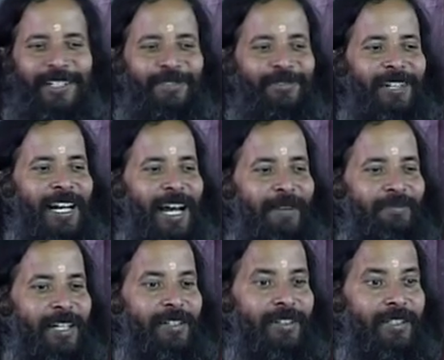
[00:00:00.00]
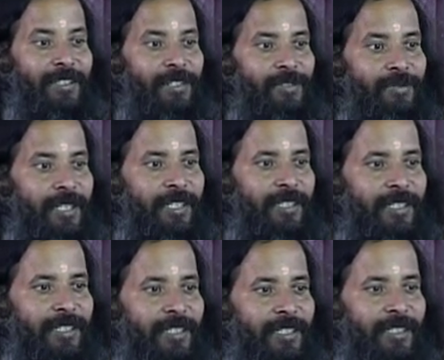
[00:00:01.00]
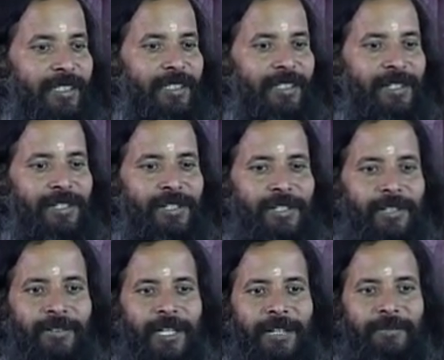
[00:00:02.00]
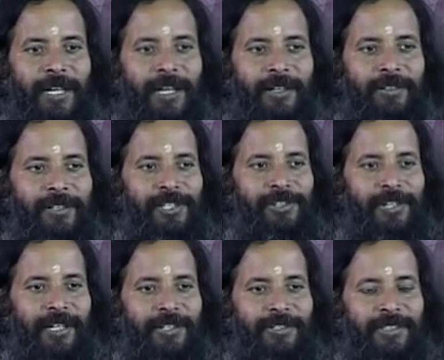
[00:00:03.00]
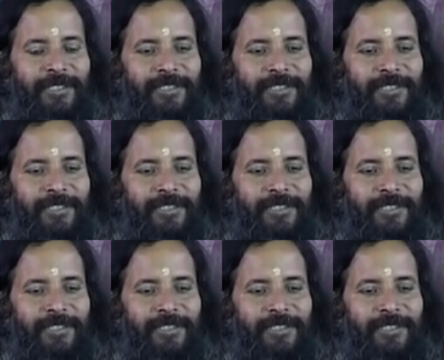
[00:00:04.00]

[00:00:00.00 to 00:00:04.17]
will affect others with sorrow and melancholy state.